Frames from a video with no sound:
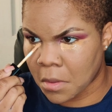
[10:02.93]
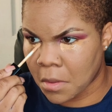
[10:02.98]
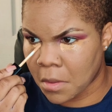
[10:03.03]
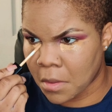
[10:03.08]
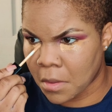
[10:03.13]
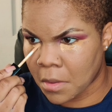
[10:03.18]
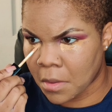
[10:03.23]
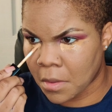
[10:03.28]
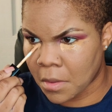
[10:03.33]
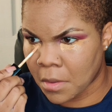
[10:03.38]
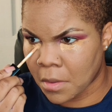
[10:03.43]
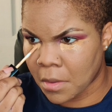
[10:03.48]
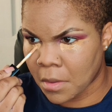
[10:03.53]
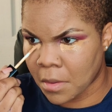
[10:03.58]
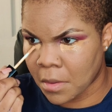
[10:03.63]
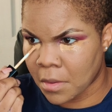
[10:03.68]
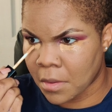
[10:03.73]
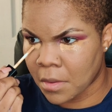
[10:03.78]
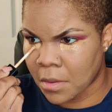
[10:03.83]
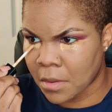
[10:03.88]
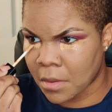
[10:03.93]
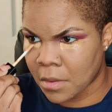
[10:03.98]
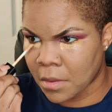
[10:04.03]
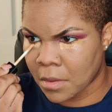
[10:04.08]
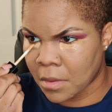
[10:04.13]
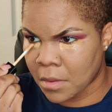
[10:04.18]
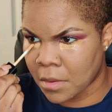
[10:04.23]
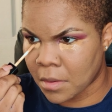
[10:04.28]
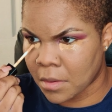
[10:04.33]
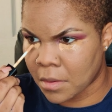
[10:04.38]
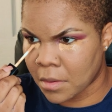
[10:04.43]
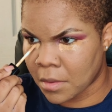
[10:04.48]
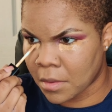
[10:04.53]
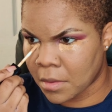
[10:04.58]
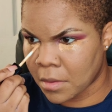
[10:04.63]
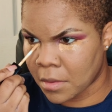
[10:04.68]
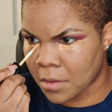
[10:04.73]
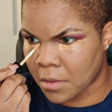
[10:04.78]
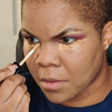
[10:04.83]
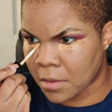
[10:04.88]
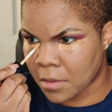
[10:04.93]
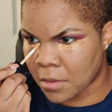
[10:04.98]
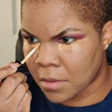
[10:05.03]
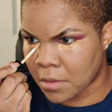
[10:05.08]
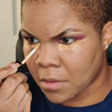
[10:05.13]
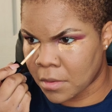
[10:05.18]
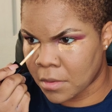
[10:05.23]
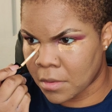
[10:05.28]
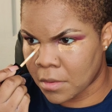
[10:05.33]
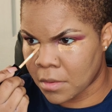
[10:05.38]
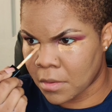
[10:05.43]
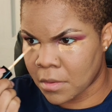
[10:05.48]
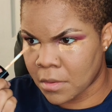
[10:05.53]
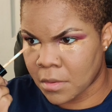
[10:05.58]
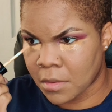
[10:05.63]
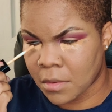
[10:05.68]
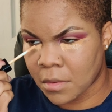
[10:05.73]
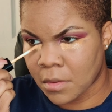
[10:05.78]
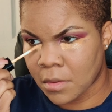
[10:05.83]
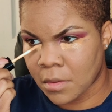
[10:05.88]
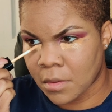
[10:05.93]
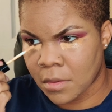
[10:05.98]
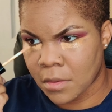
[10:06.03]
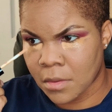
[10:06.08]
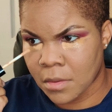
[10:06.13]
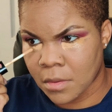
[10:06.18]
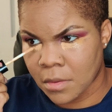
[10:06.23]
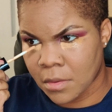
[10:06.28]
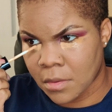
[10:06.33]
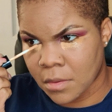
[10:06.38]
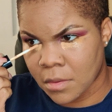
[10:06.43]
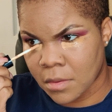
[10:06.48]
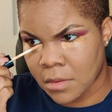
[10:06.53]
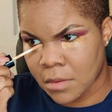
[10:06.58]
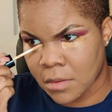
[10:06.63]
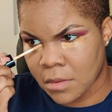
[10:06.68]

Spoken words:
(silence)